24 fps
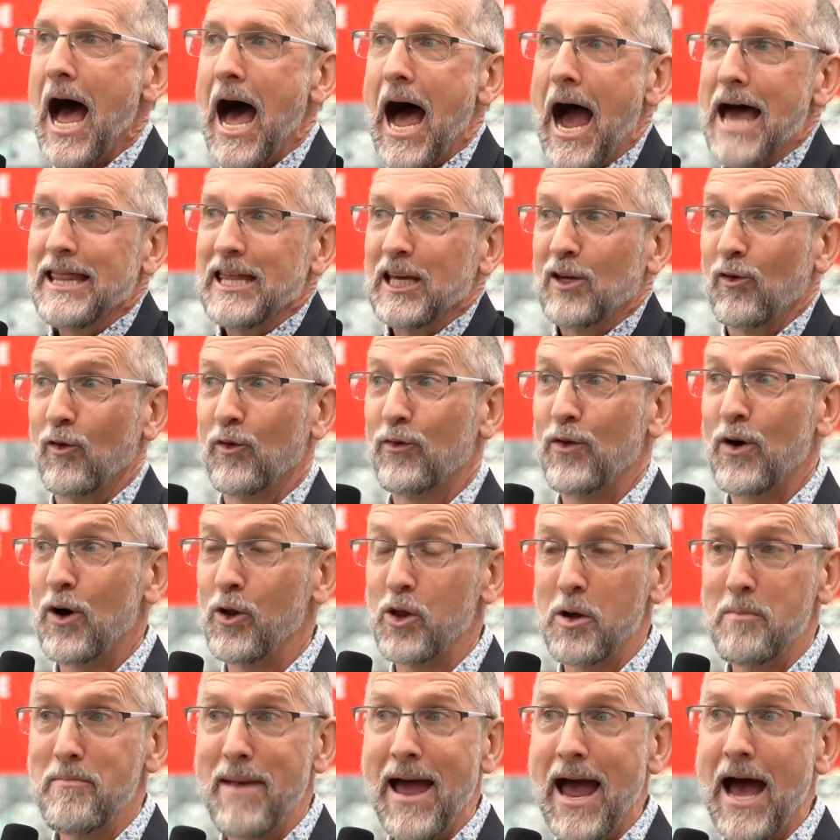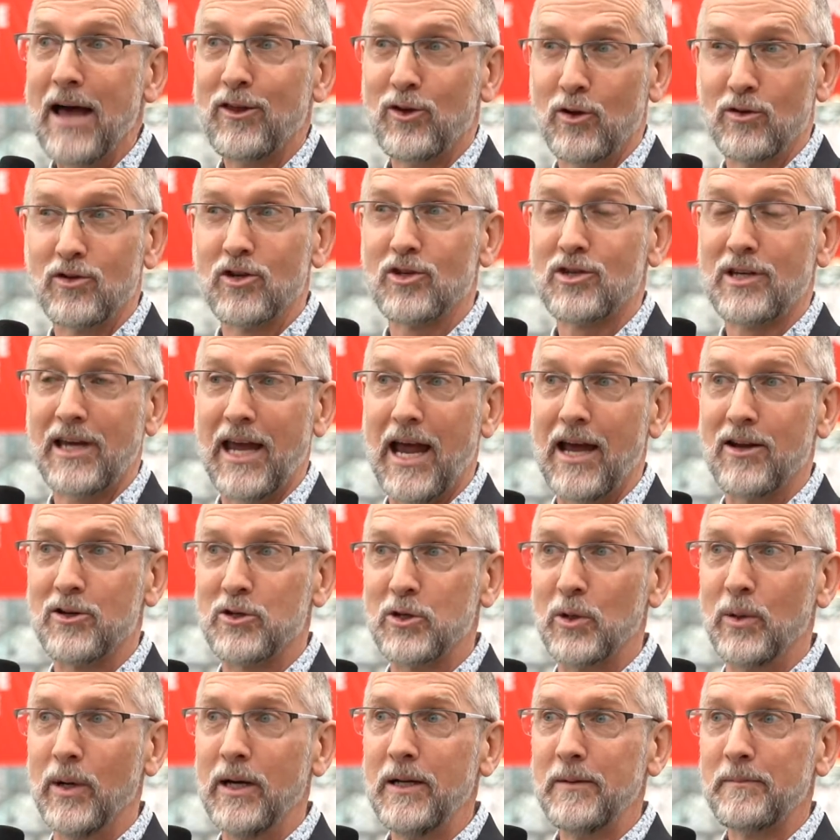I think if you follow the math, you just can't
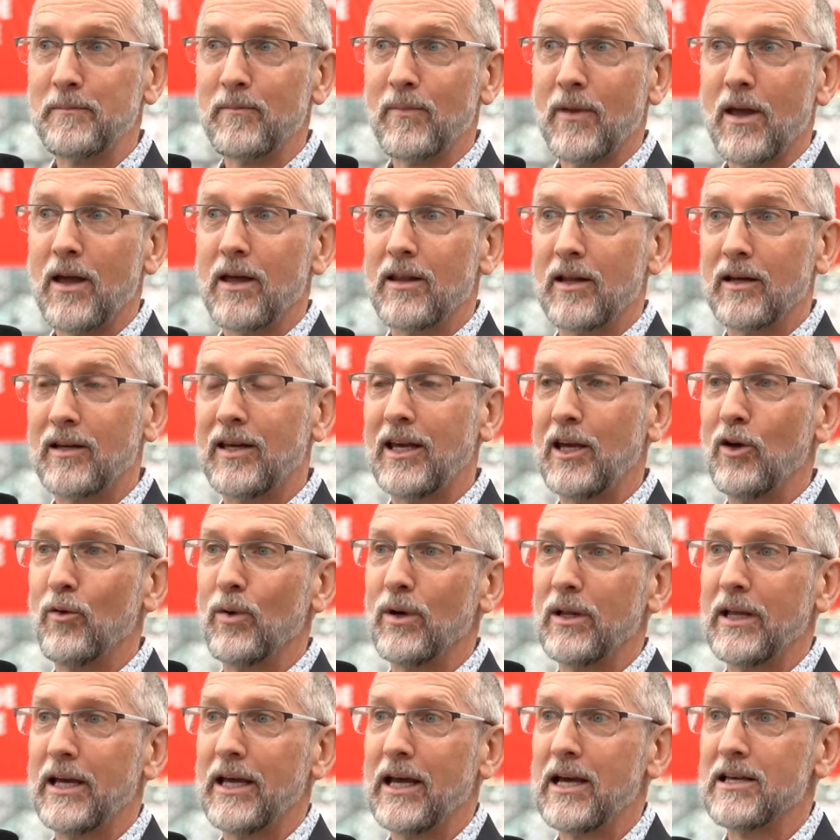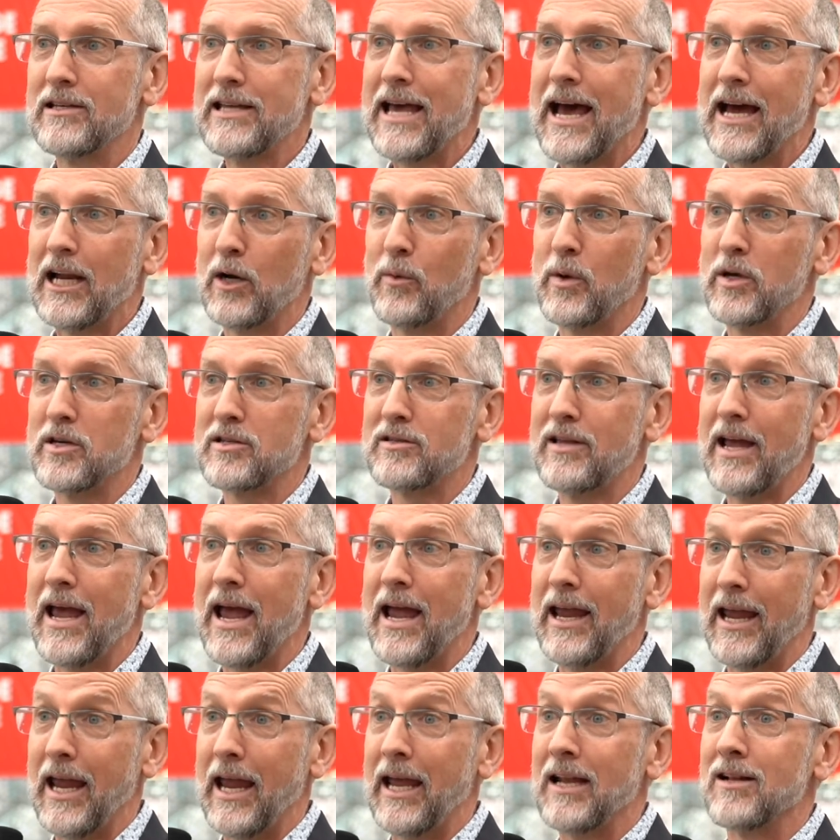do it. The key really is, how do we
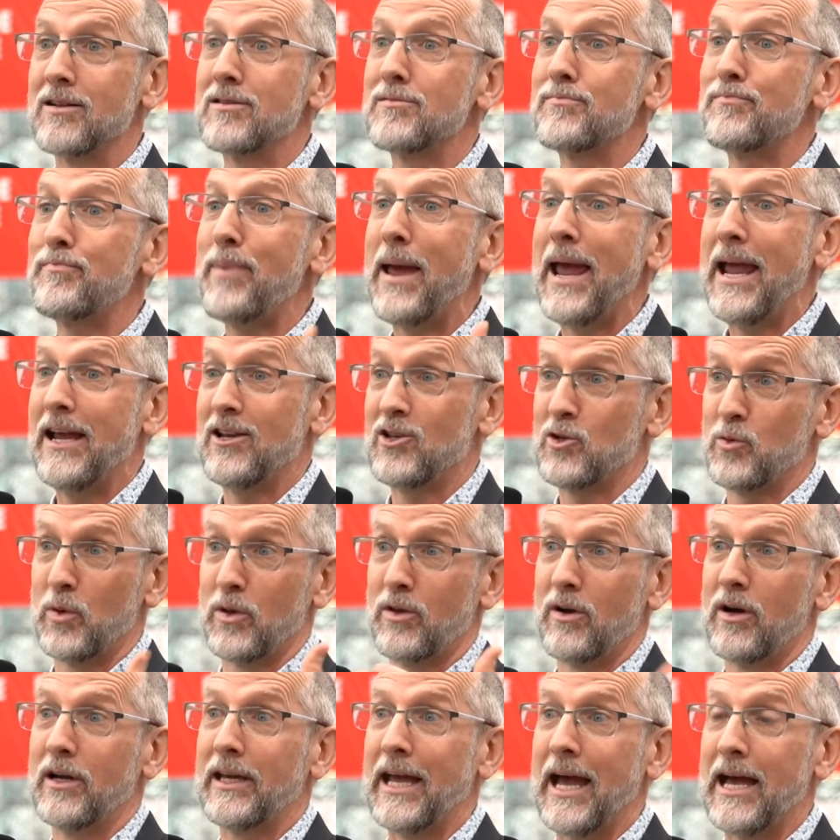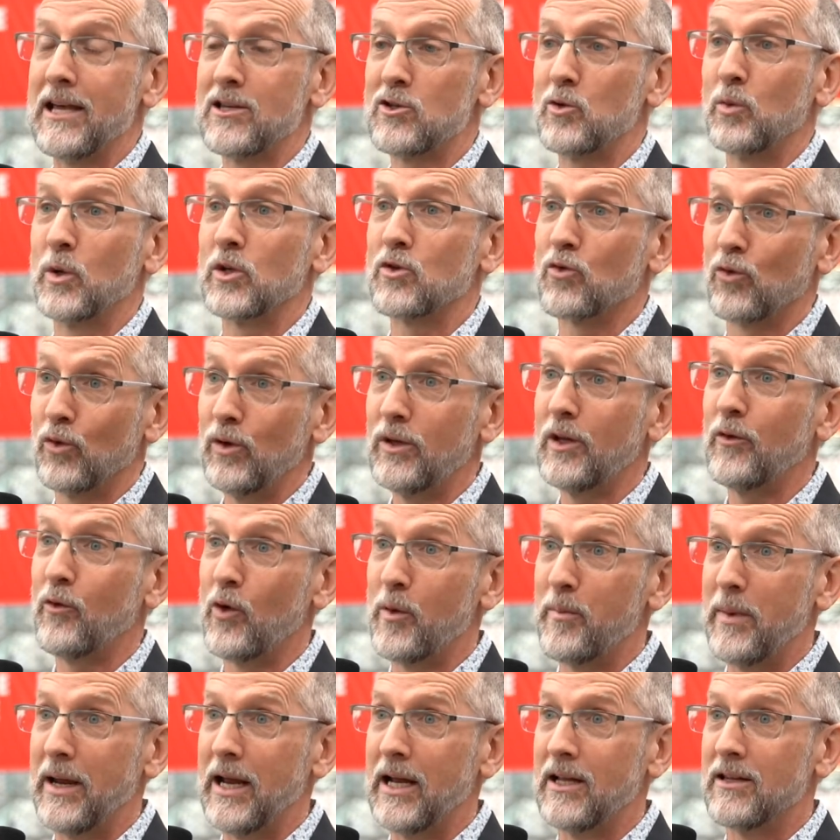stay in pace with our guests, which really
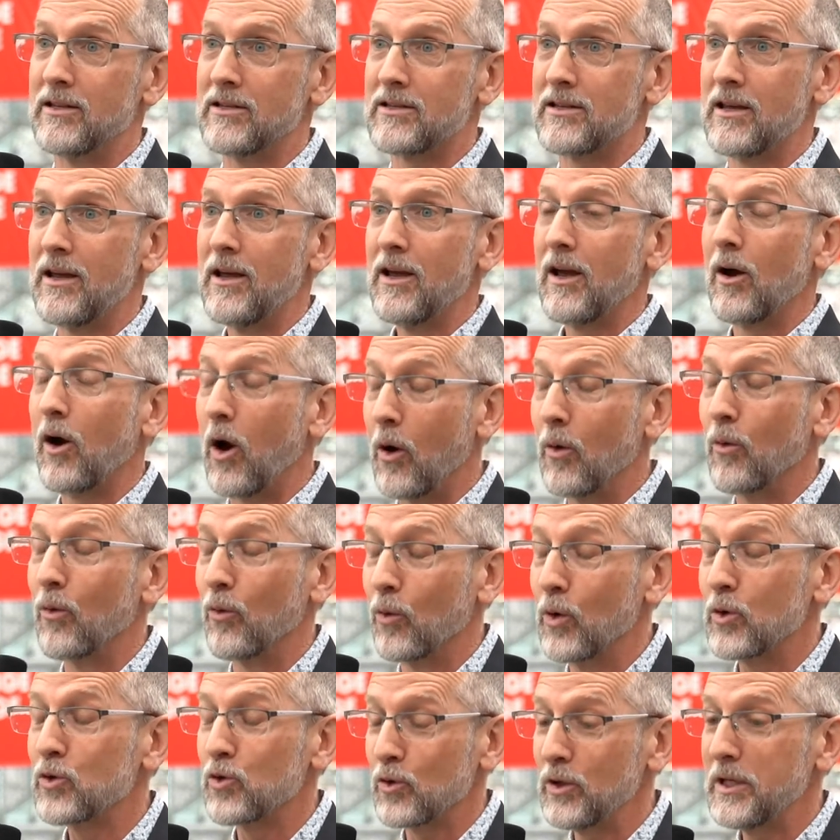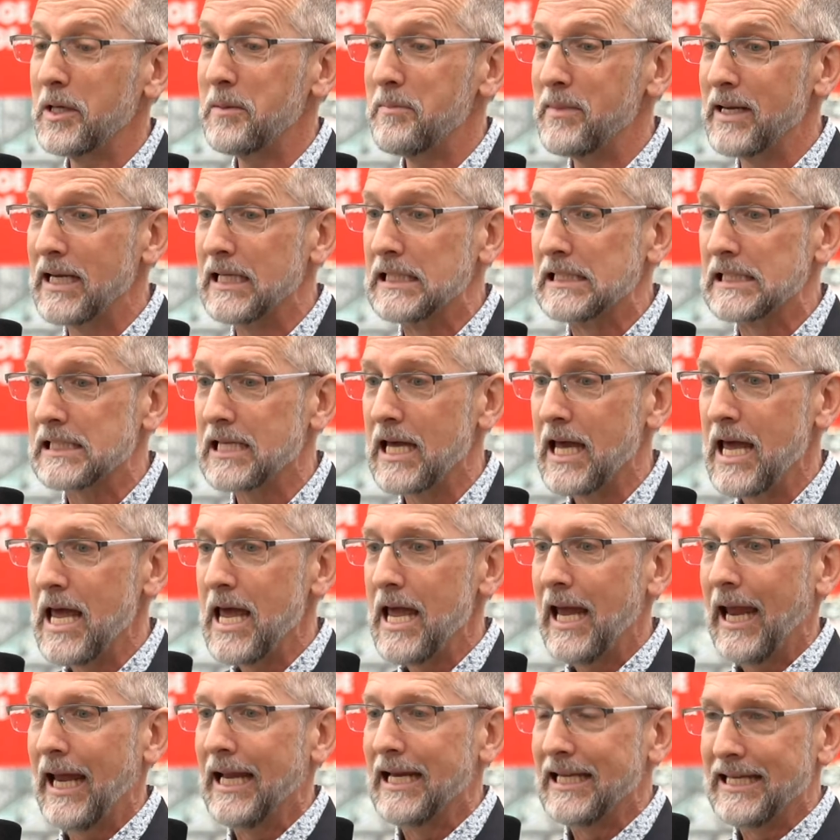means
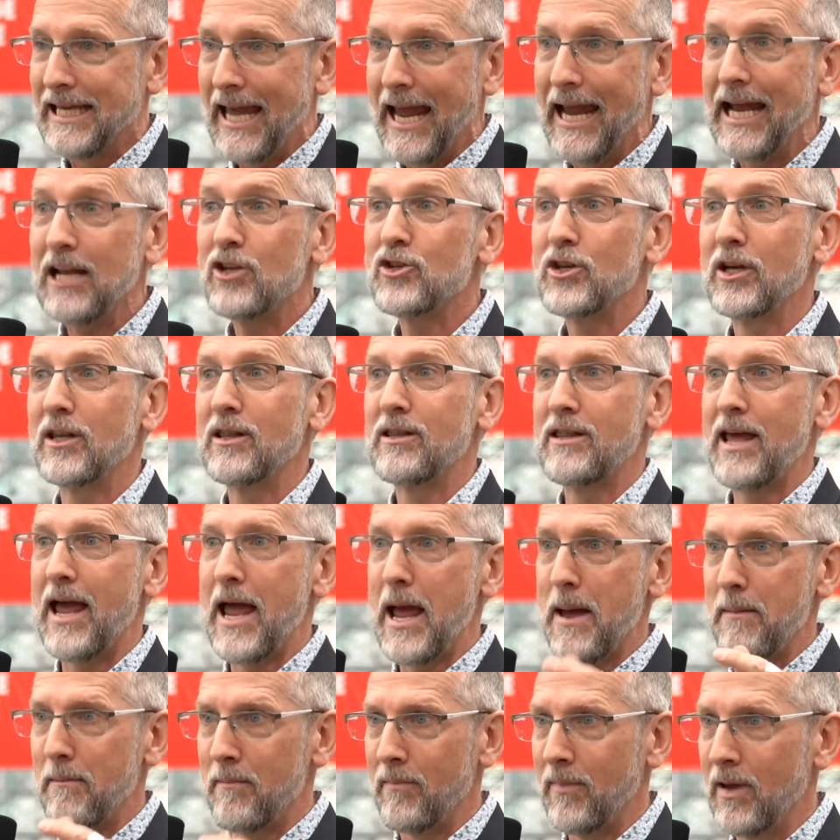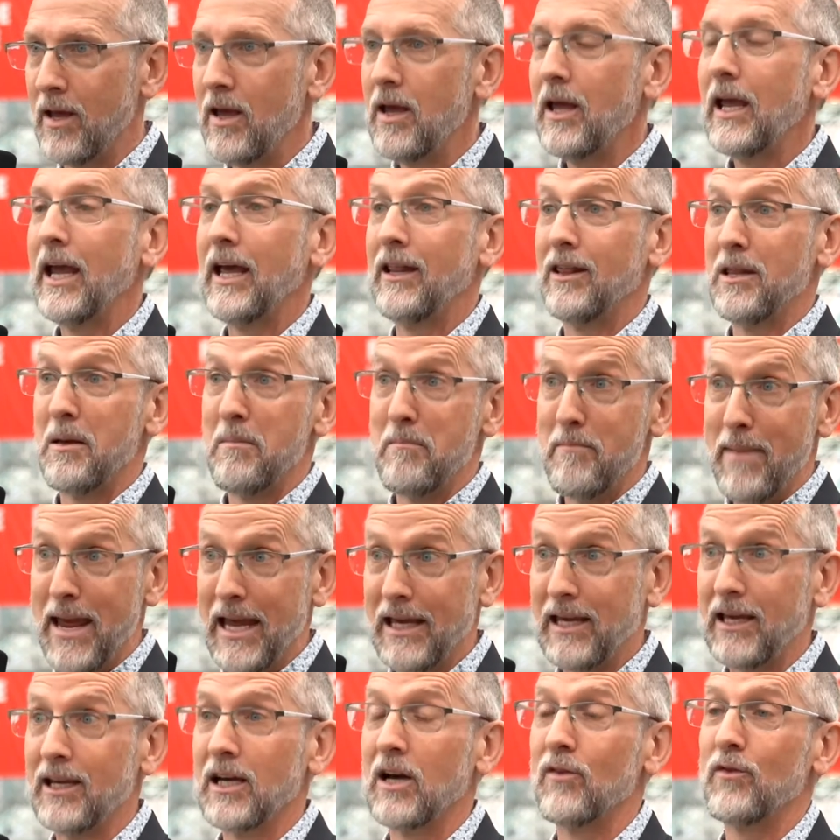engaging them in the
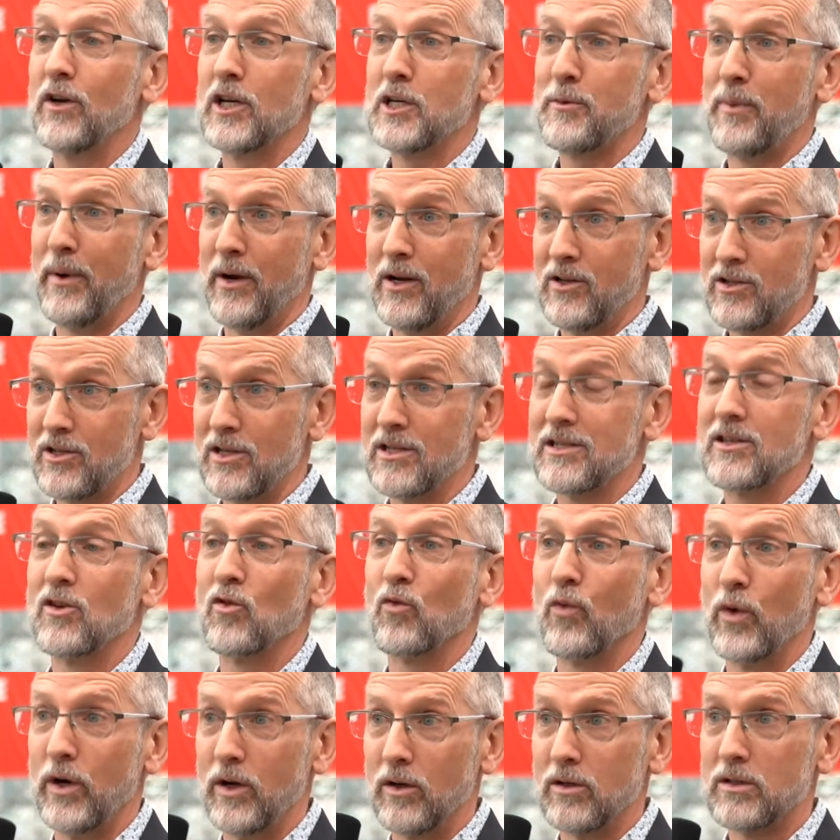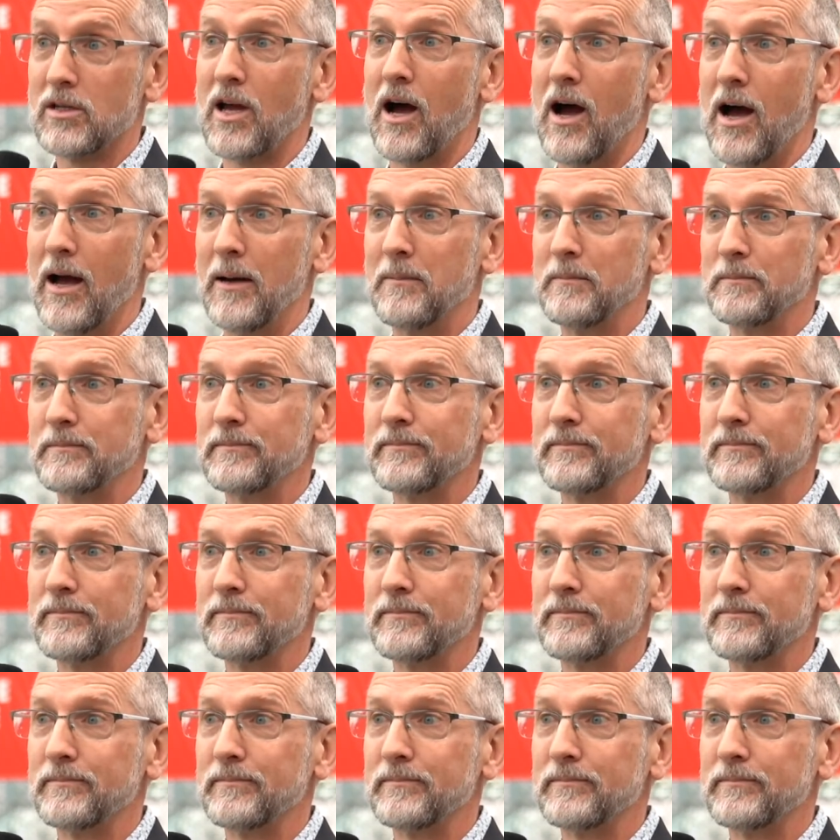making of experiences in real time.